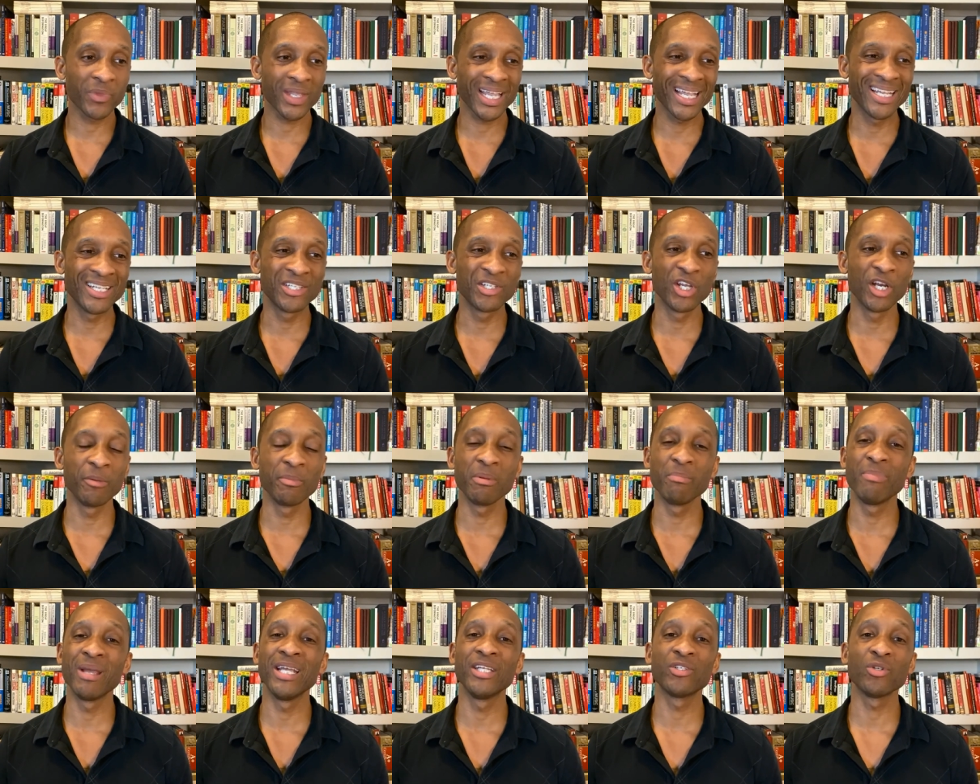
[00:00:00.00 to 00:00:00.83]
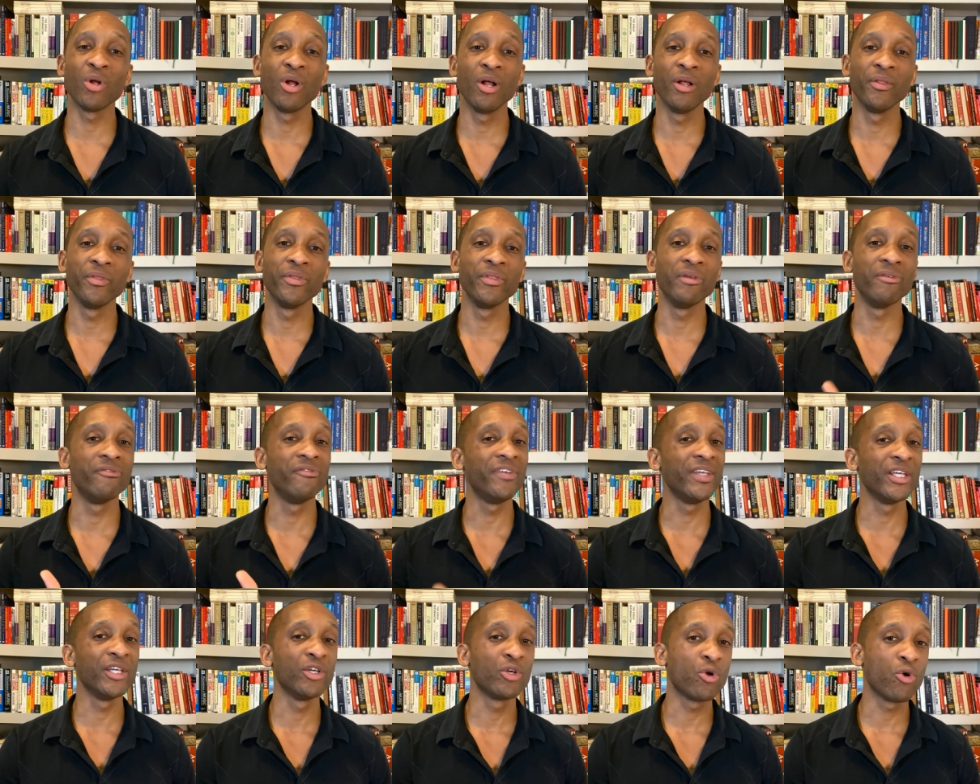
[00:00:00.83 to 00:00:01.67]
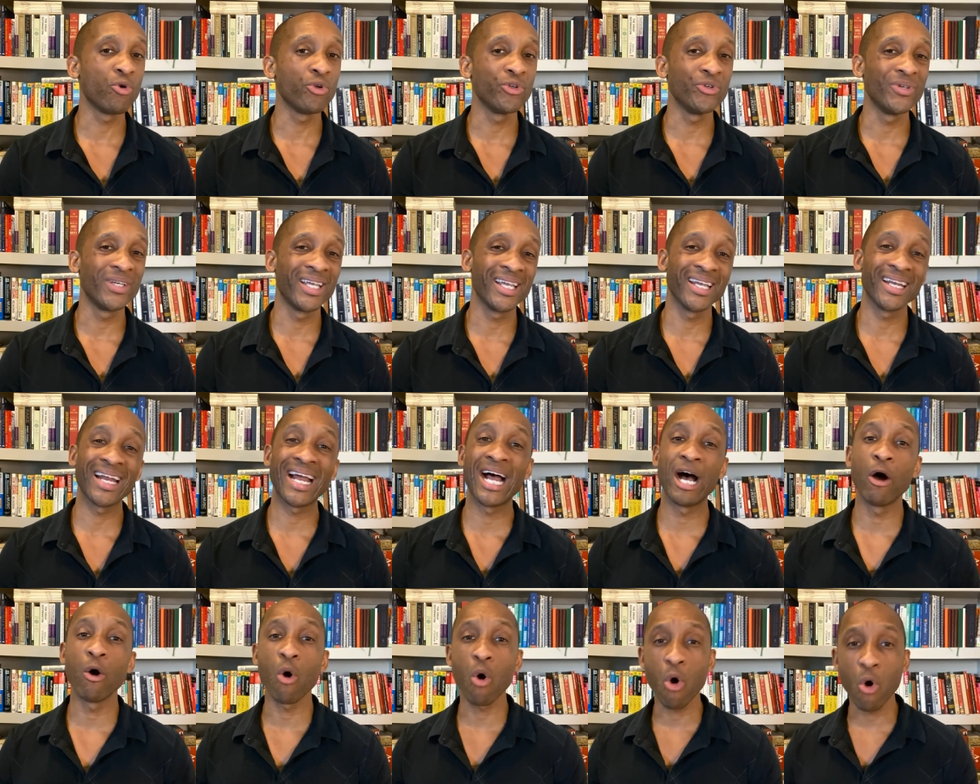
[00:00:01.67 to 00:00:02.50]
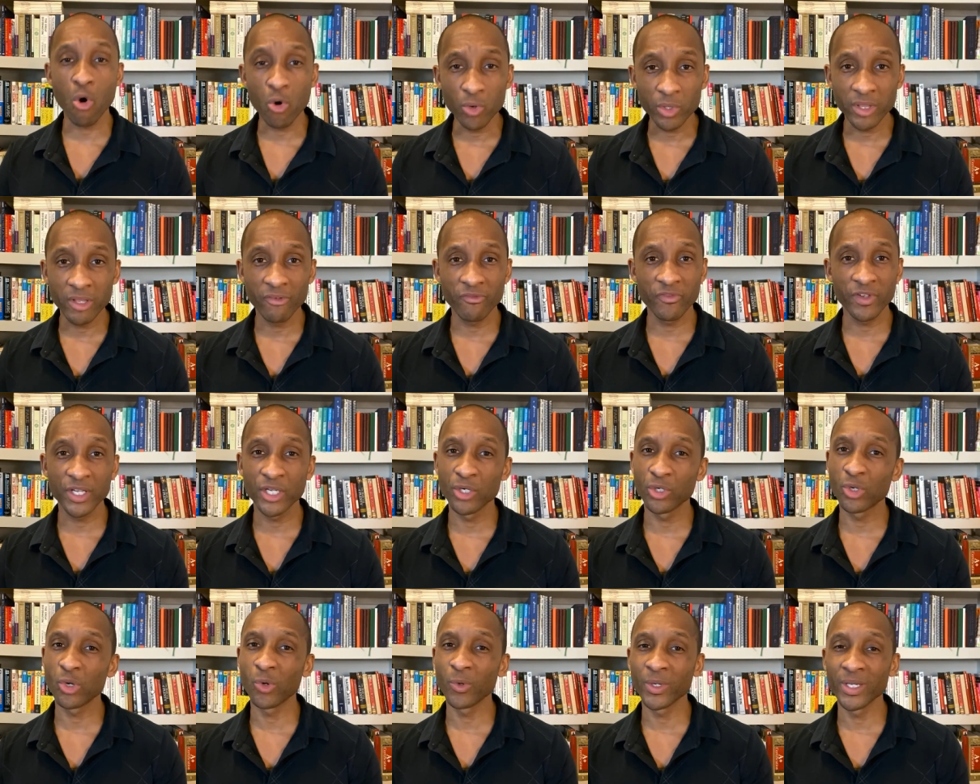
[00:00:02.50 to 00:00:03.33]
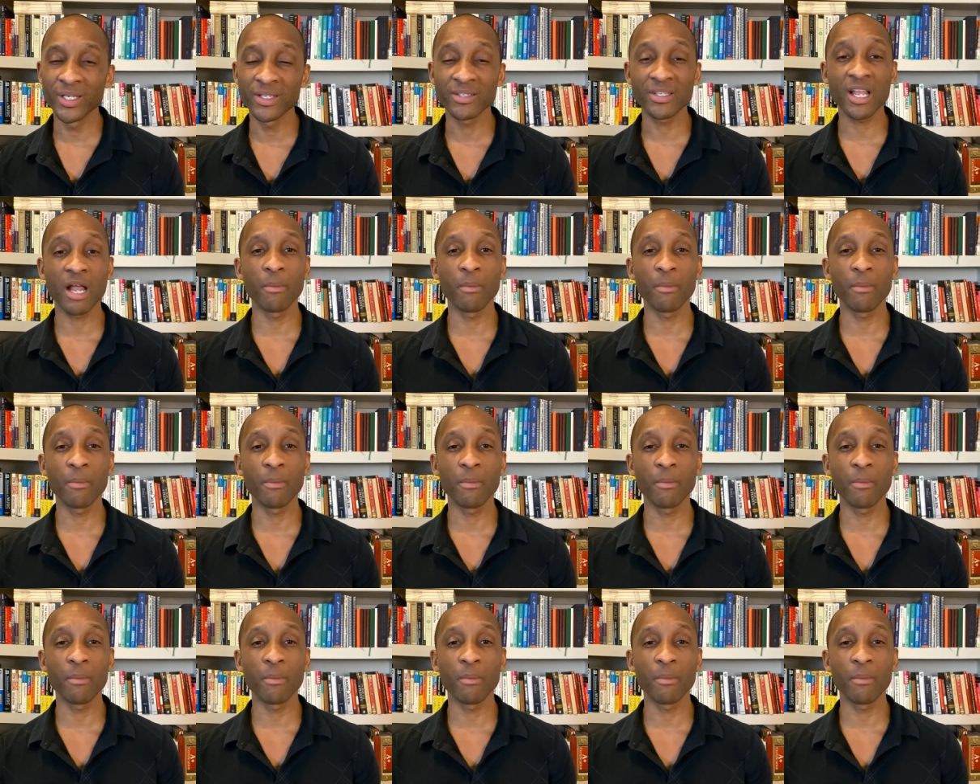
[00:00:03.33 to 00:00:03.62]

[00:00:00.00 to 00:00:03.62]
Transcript: is going to be based on the vehicle you get, how old the vehicle is,